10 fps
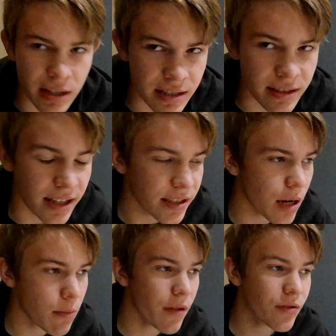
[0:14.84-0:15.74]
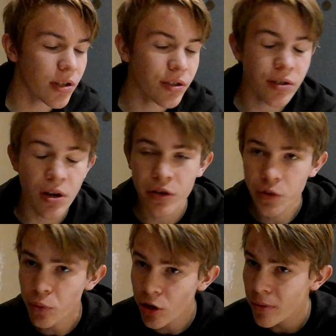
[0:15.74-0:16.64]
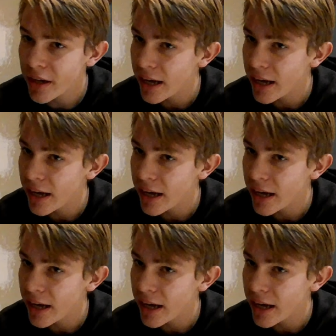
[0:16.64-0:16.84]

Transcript: in these last 10 months is, is pretty big,